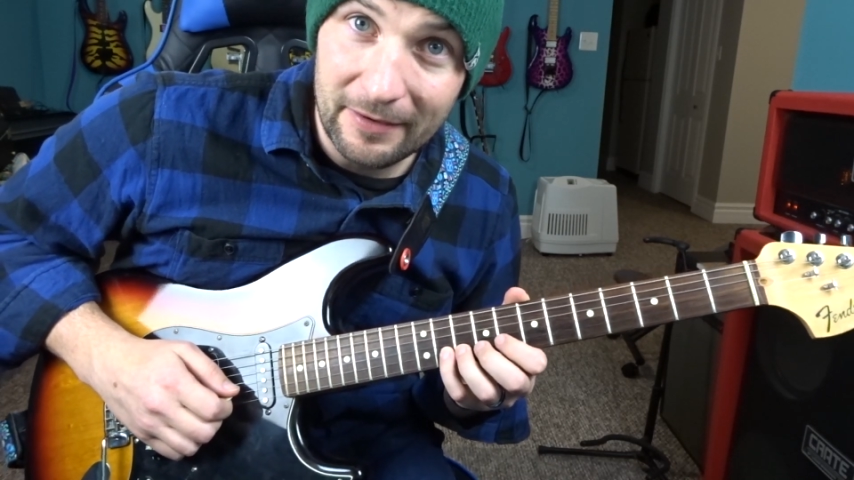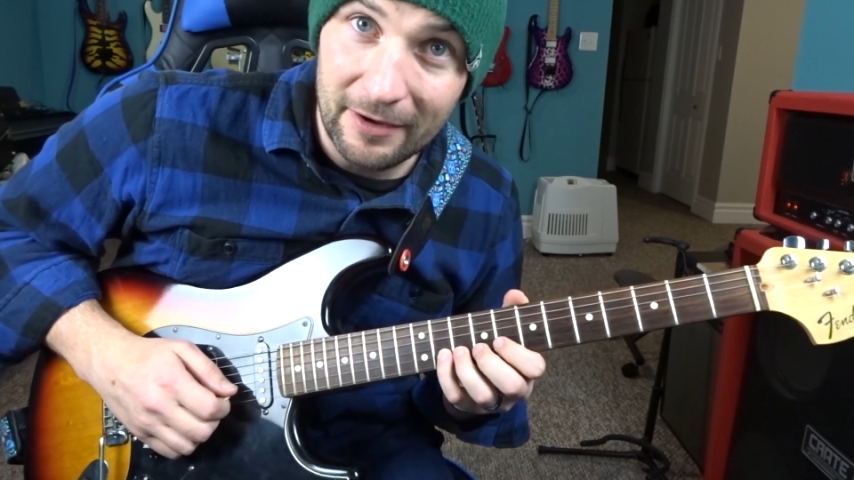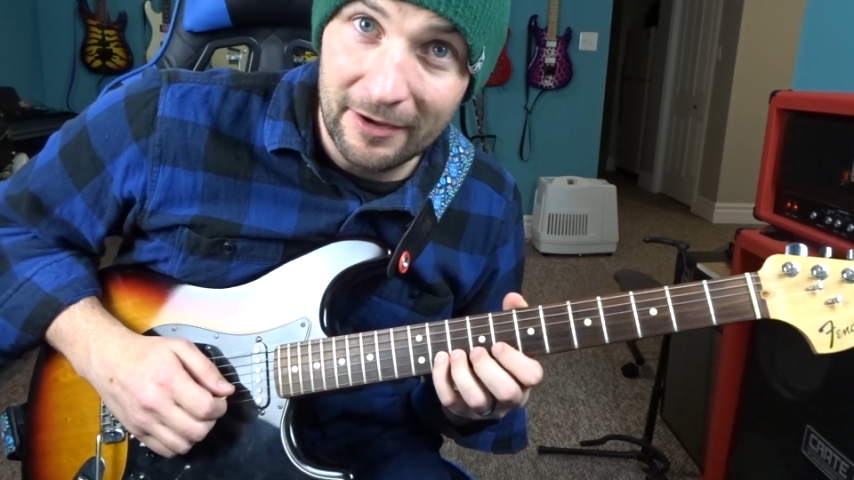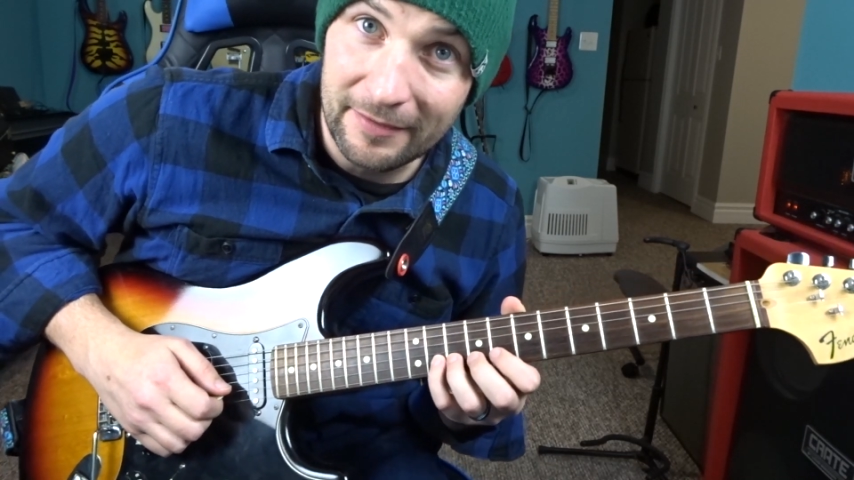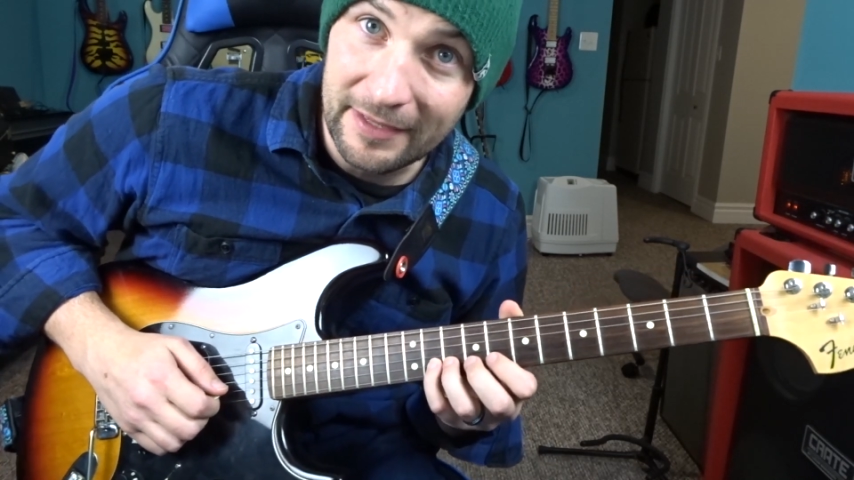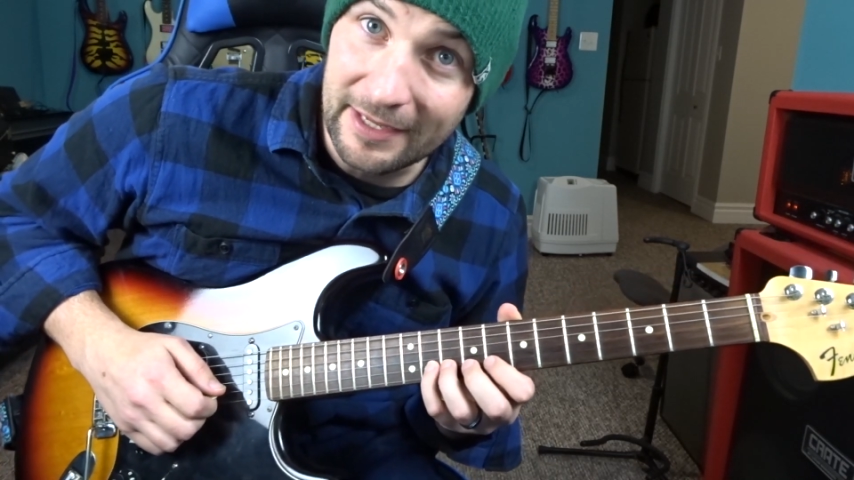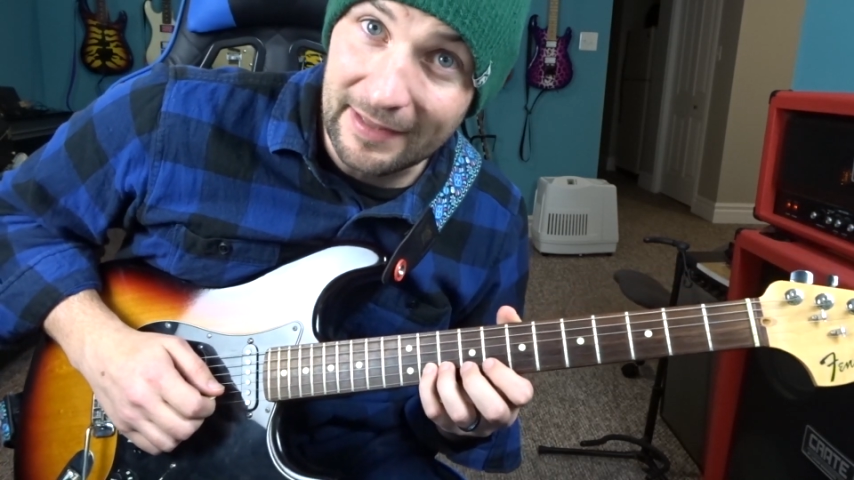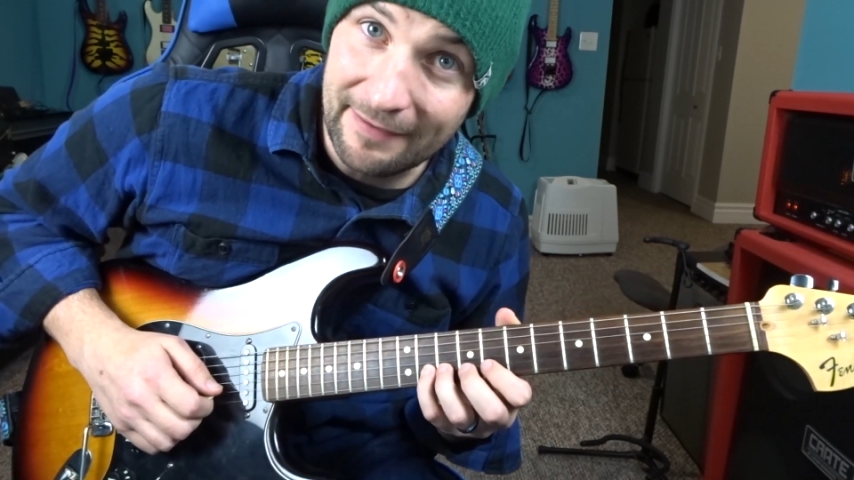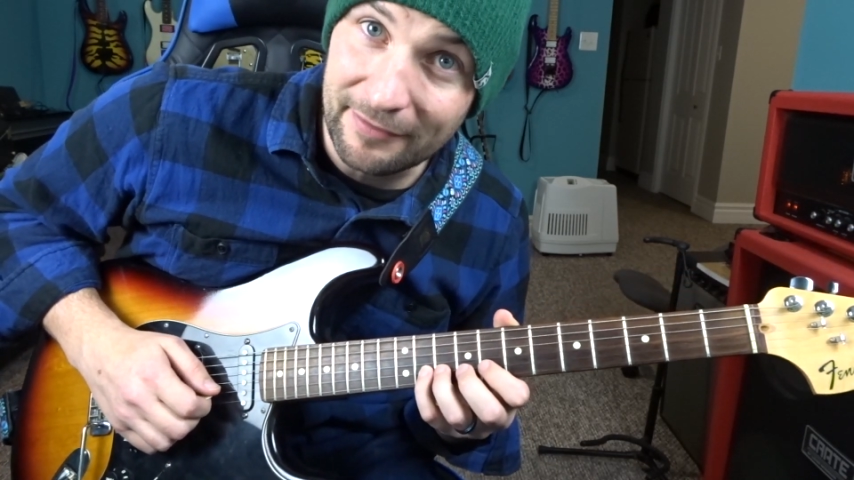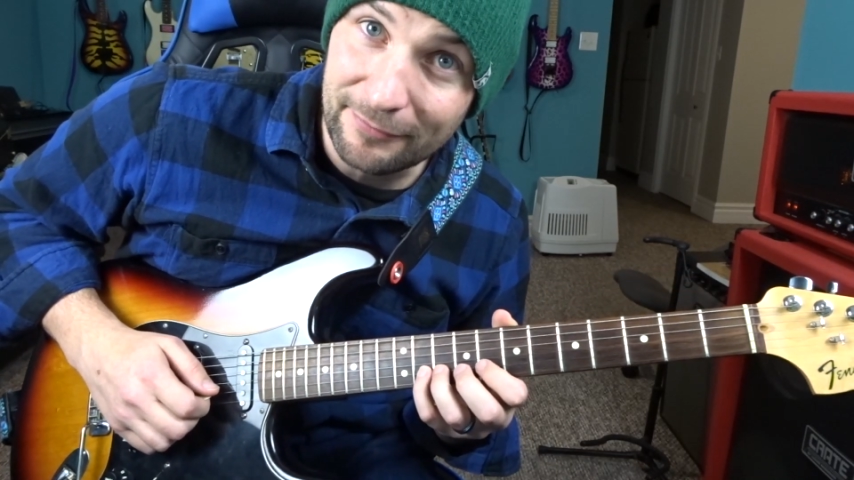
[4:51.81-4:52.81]

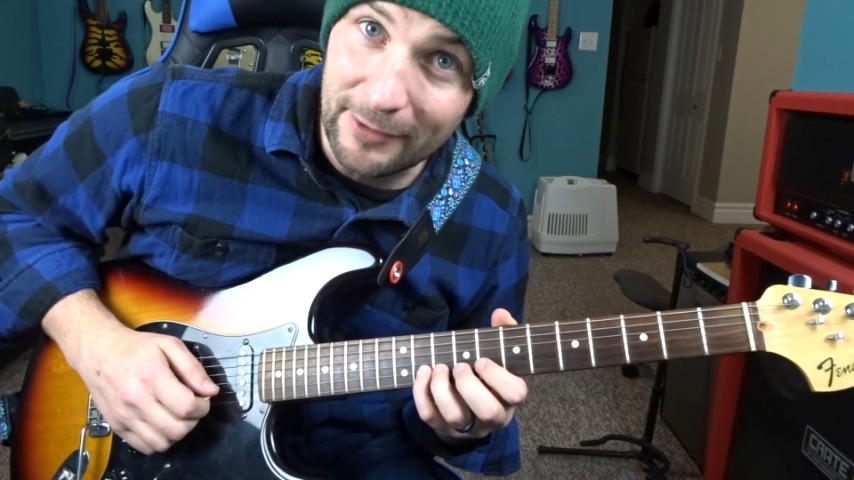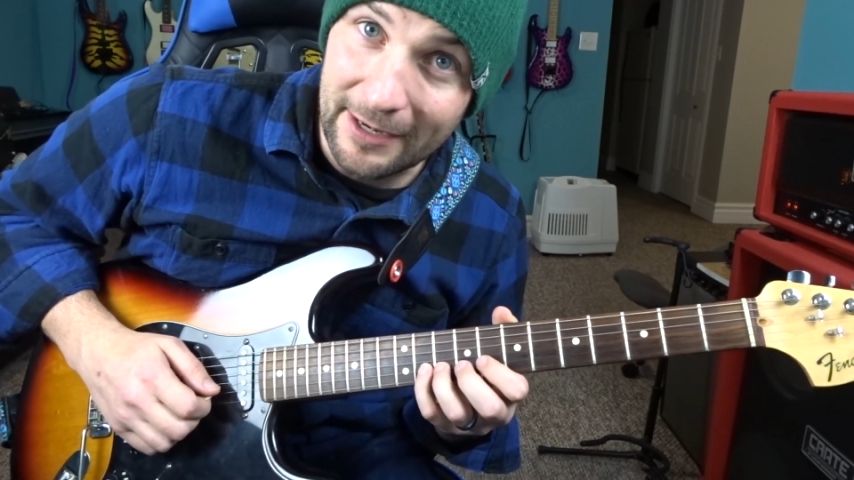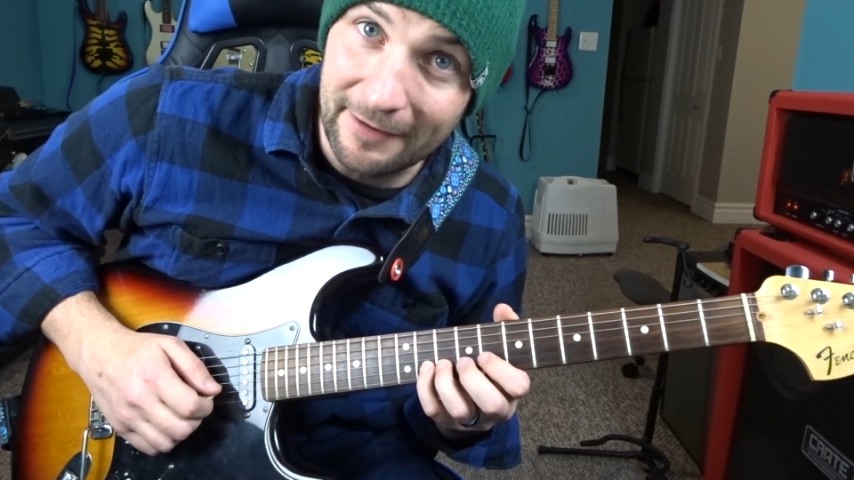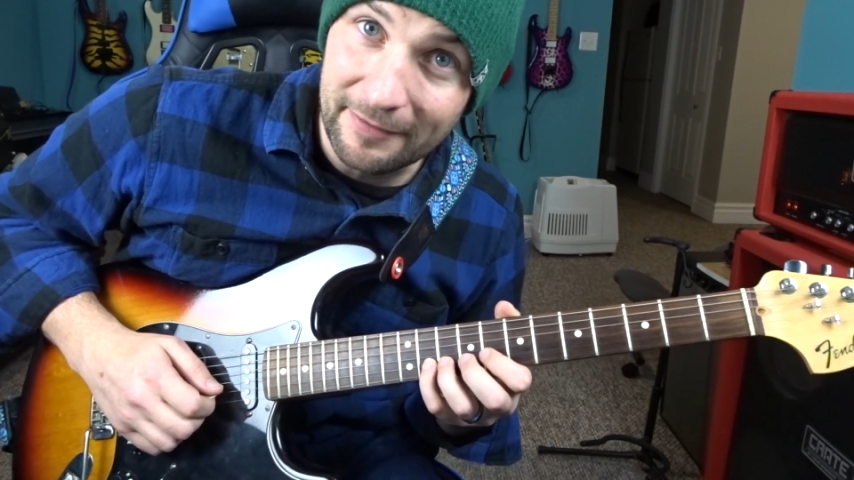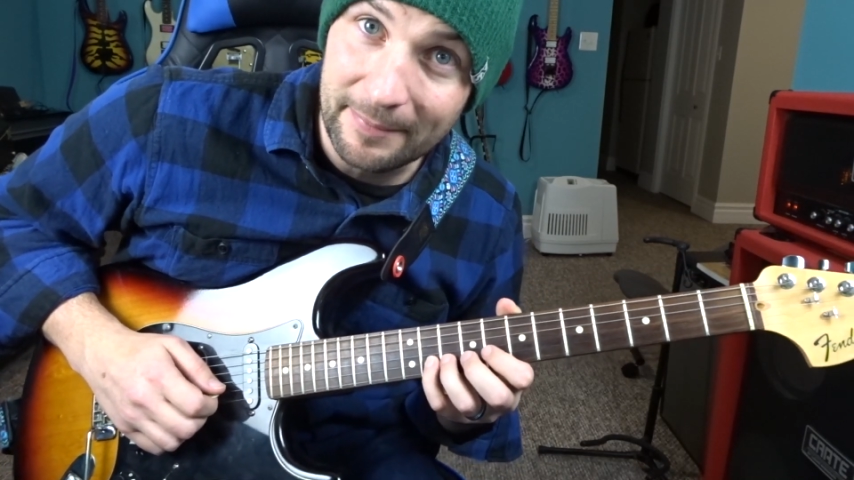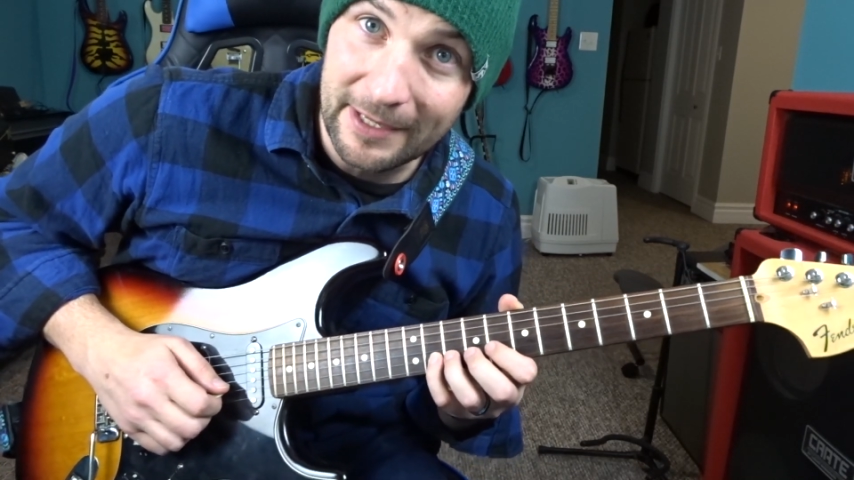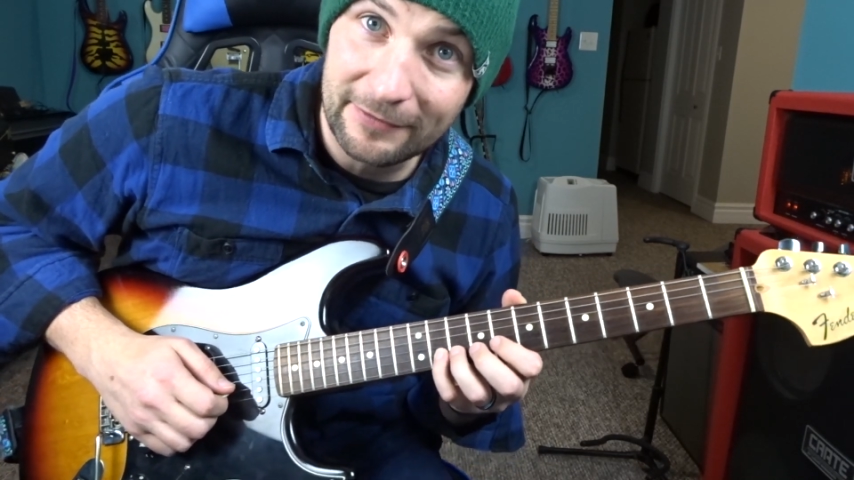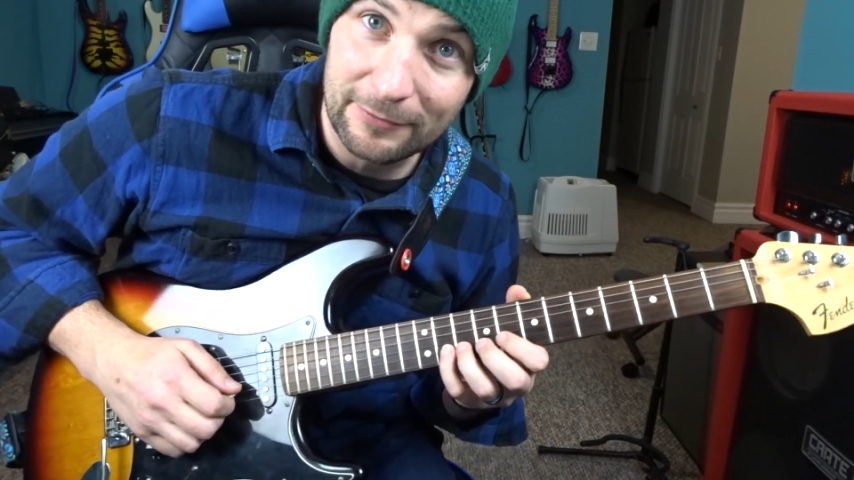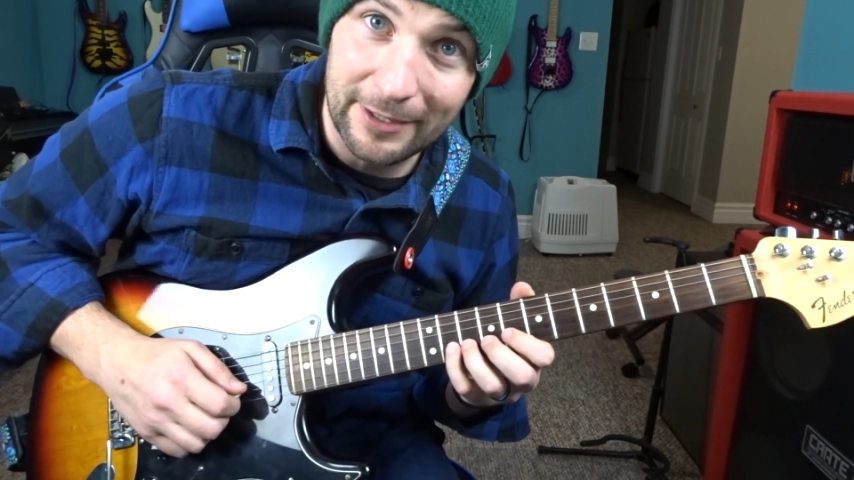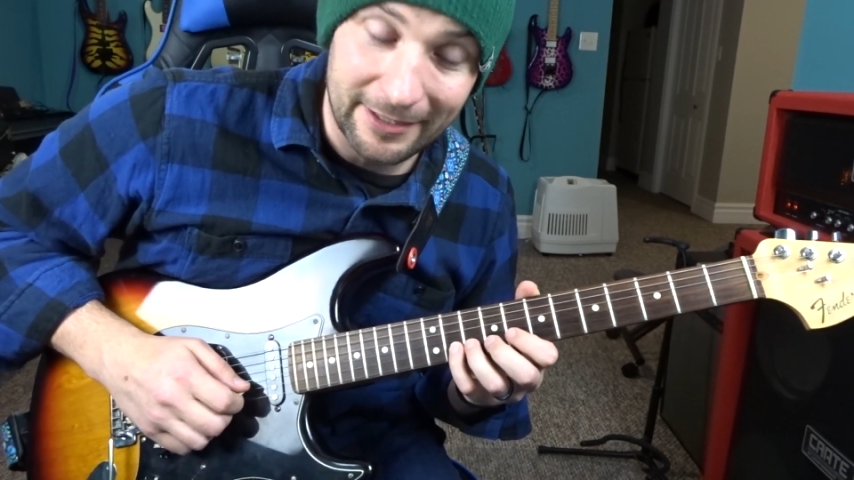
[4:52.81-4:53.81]
11th fret of the B
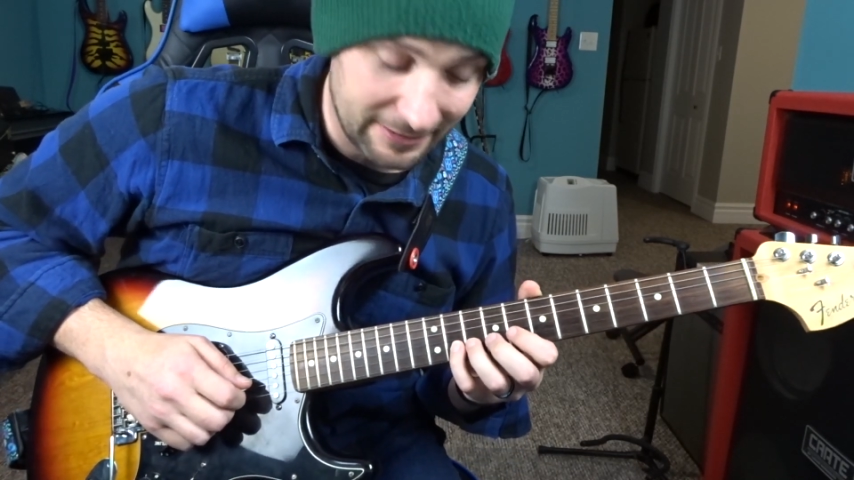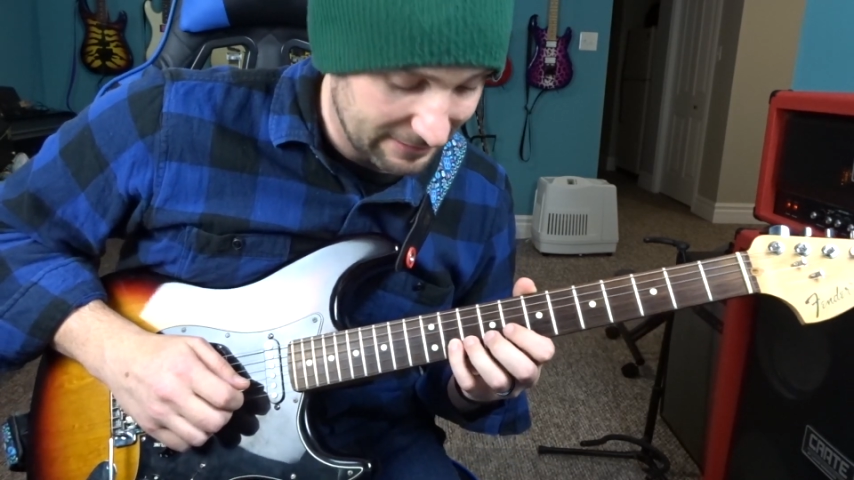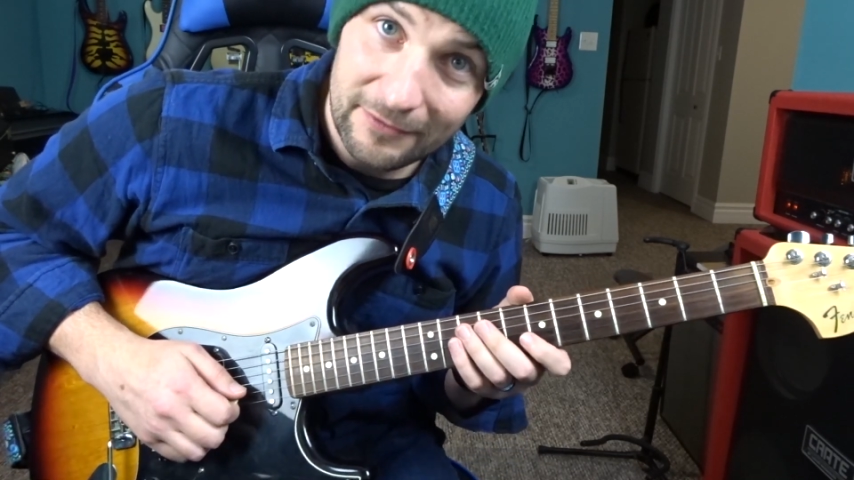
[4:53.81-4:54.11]
string.